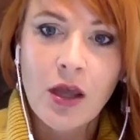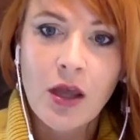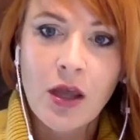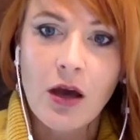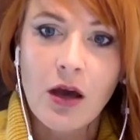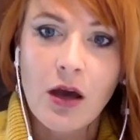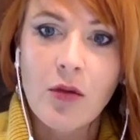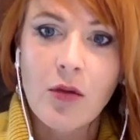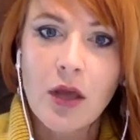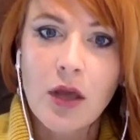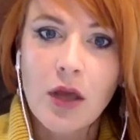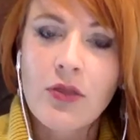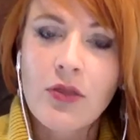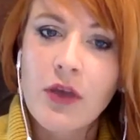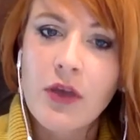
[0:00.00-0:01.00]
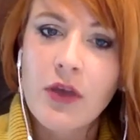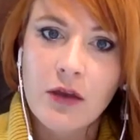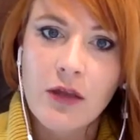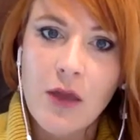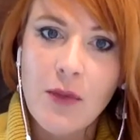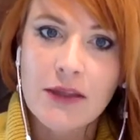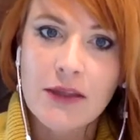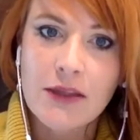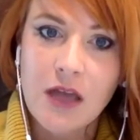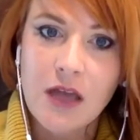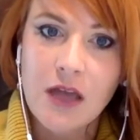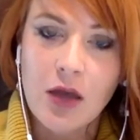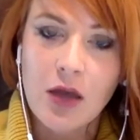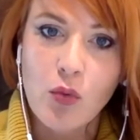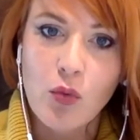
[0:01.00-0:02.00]
and then they might
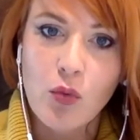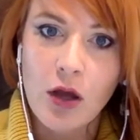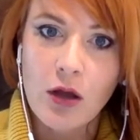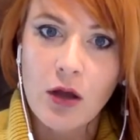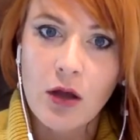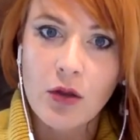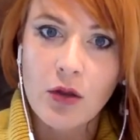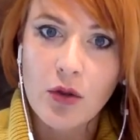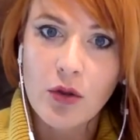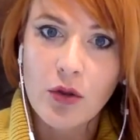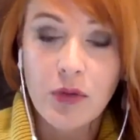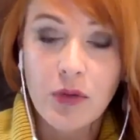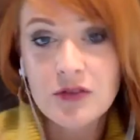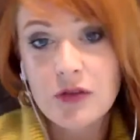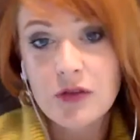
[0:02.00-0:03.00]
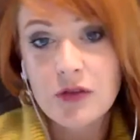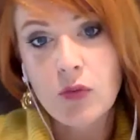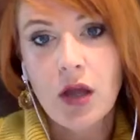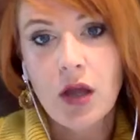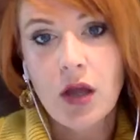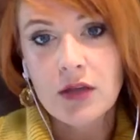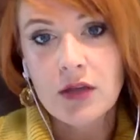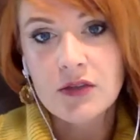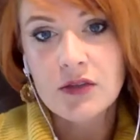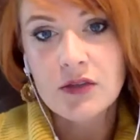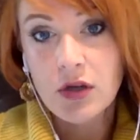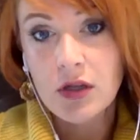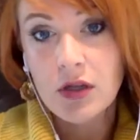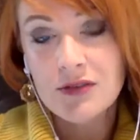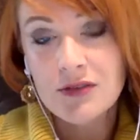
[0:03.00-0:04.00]
say, well, based on what I
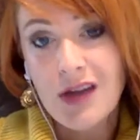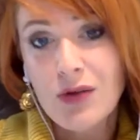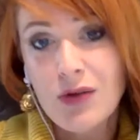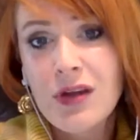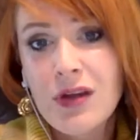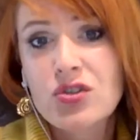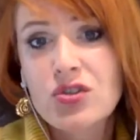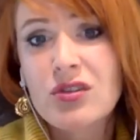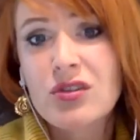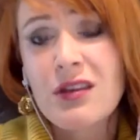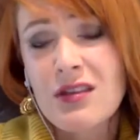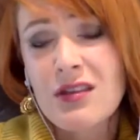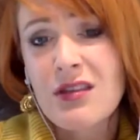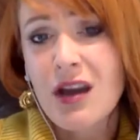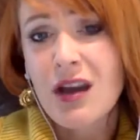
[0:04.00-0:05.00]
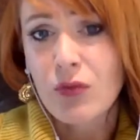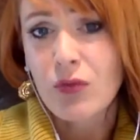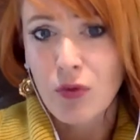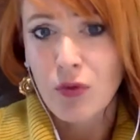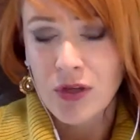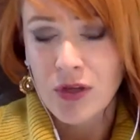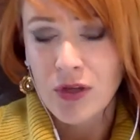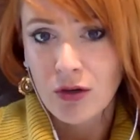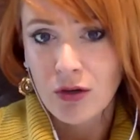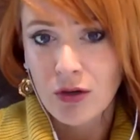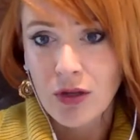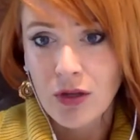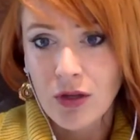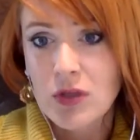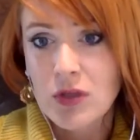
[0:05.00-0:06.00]
experienced, I don't actually need that role here.
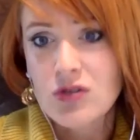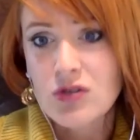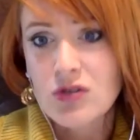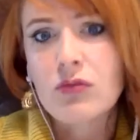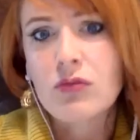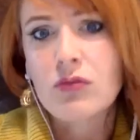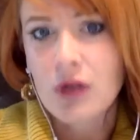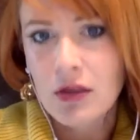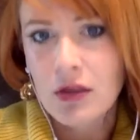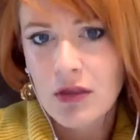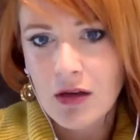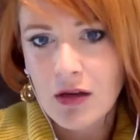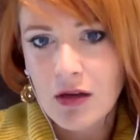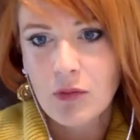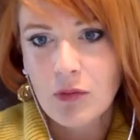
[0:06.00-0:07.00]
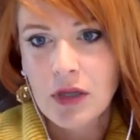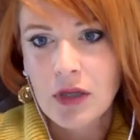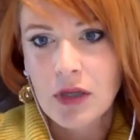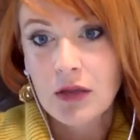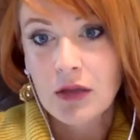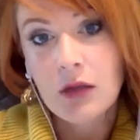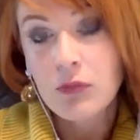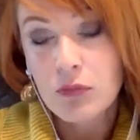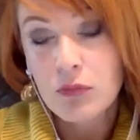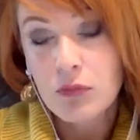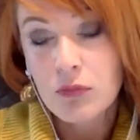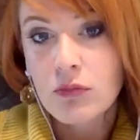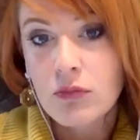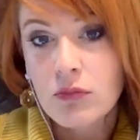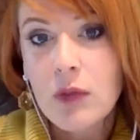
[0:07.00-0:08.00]
Like we don't need that at this company. And like
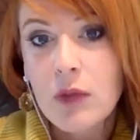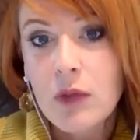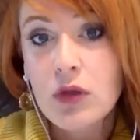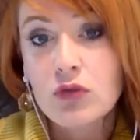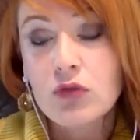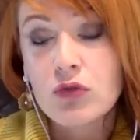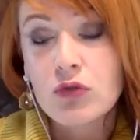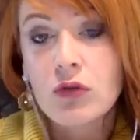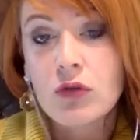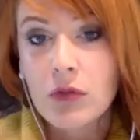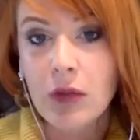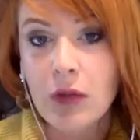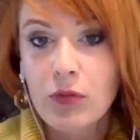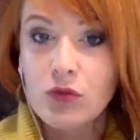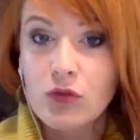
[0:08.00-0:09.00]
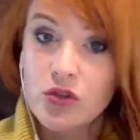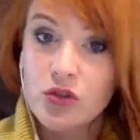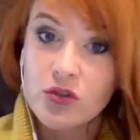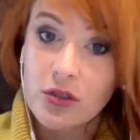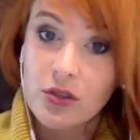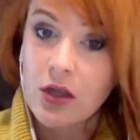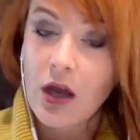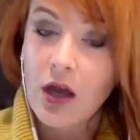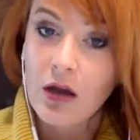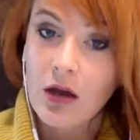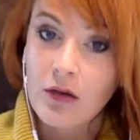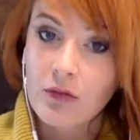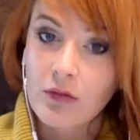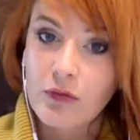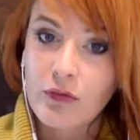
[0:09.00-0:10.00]
maybe you do, maybe you just didn't
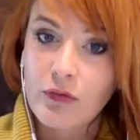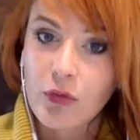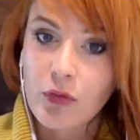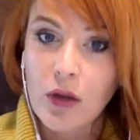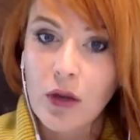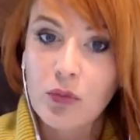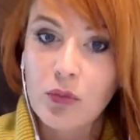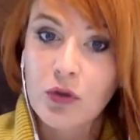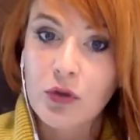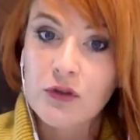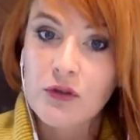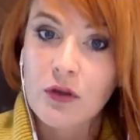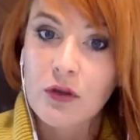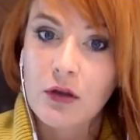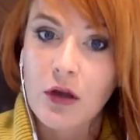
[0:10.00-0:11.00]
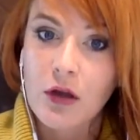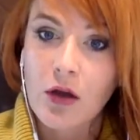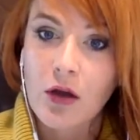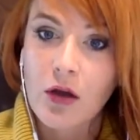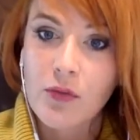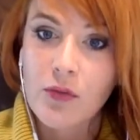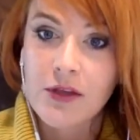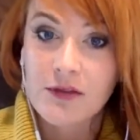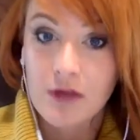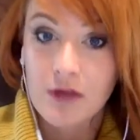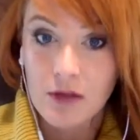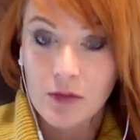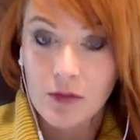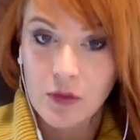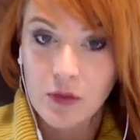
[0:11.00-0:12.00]
have the right person because like
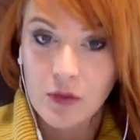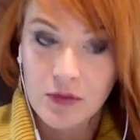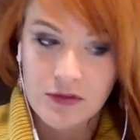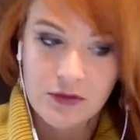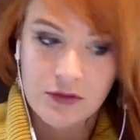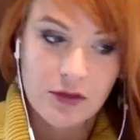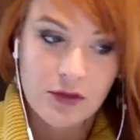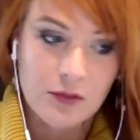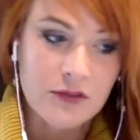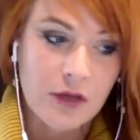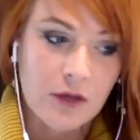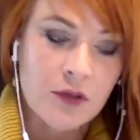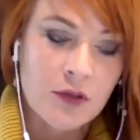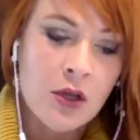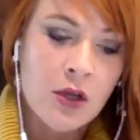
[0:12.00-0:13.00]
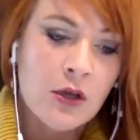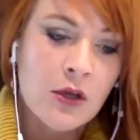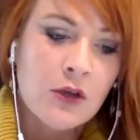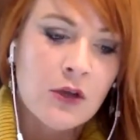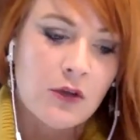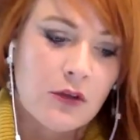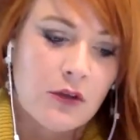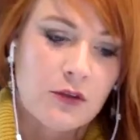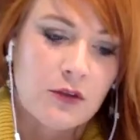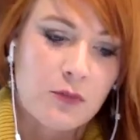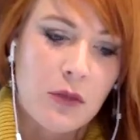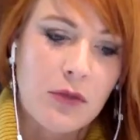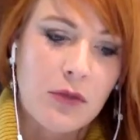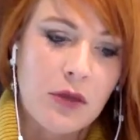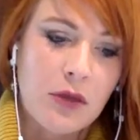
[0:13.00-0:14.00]
they misrepresented themselves. So I think there's
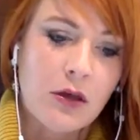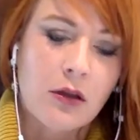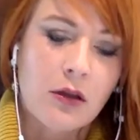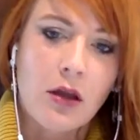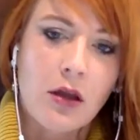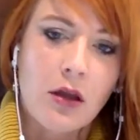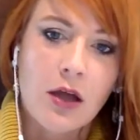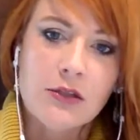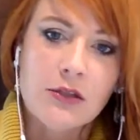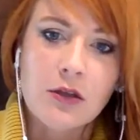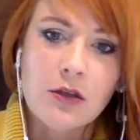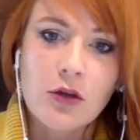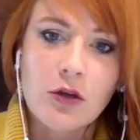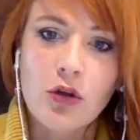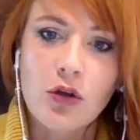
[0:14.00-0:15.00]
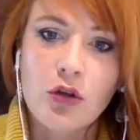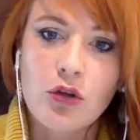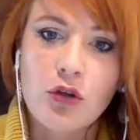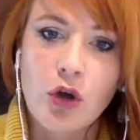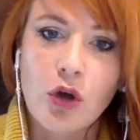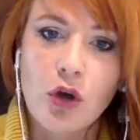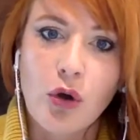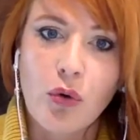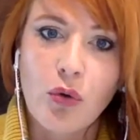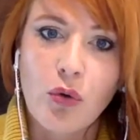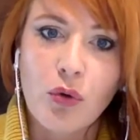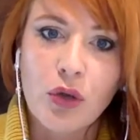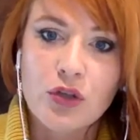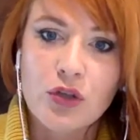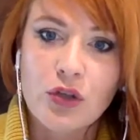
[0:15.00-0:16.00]
maybe a lot to go
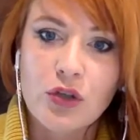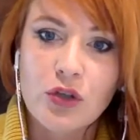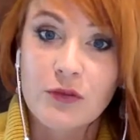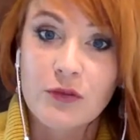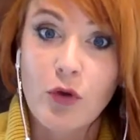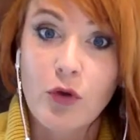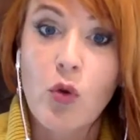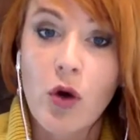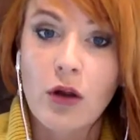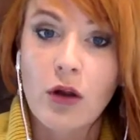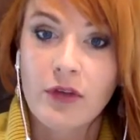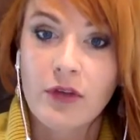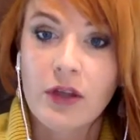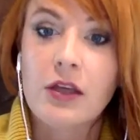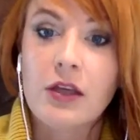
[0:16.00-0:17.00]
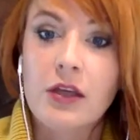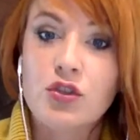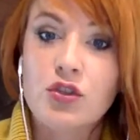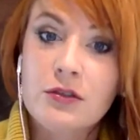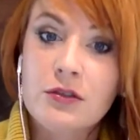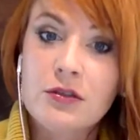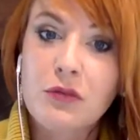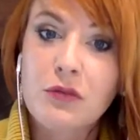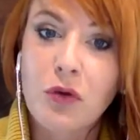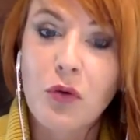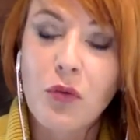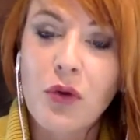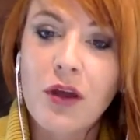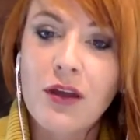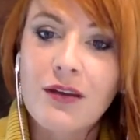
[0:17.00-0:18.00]
in terms of qualifications for
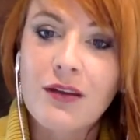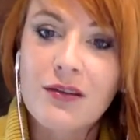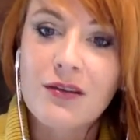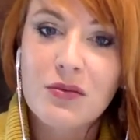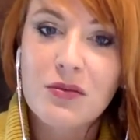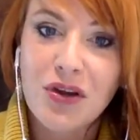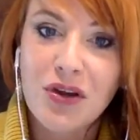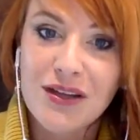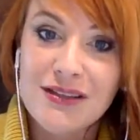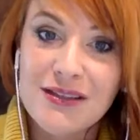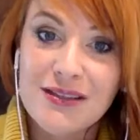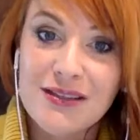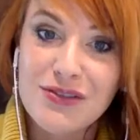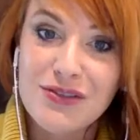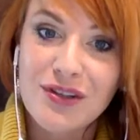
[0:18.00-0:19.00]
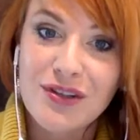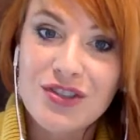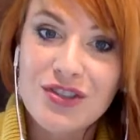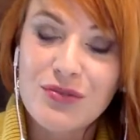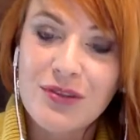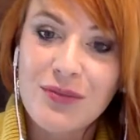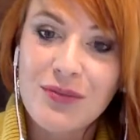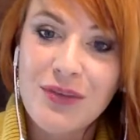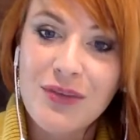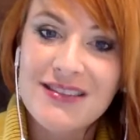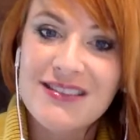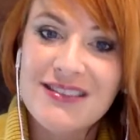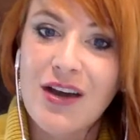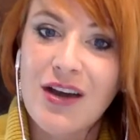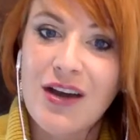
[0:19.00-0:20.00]
what marketing technology really means
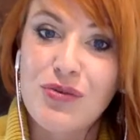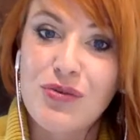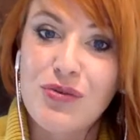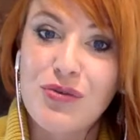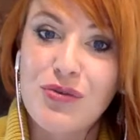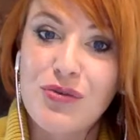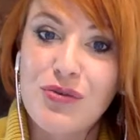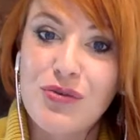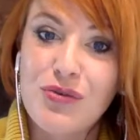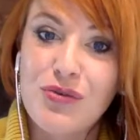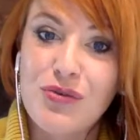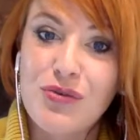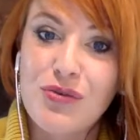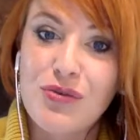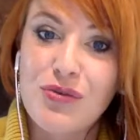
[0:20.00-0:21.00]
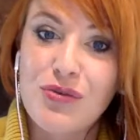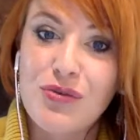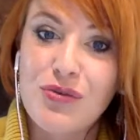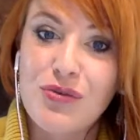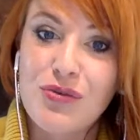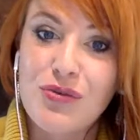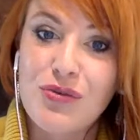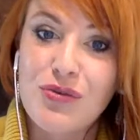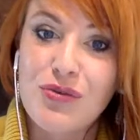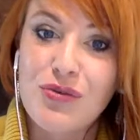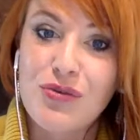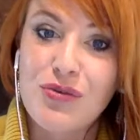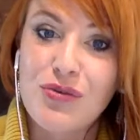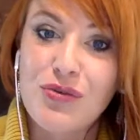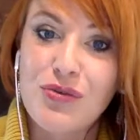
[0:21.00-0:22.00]
and how you get certified on certain stuff.
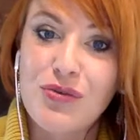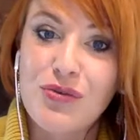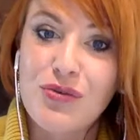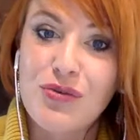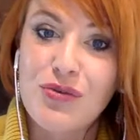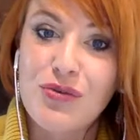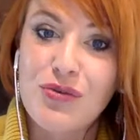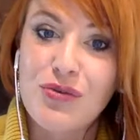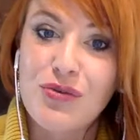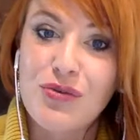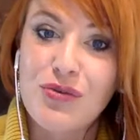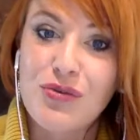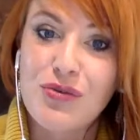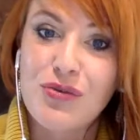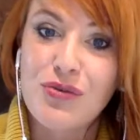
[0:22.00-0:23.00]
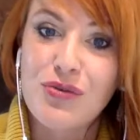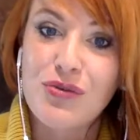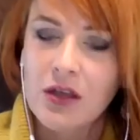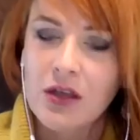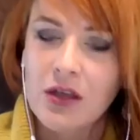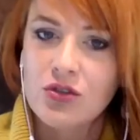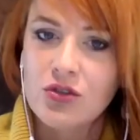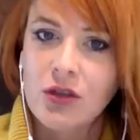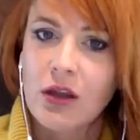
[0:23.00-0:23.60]
Like Salesforce has certification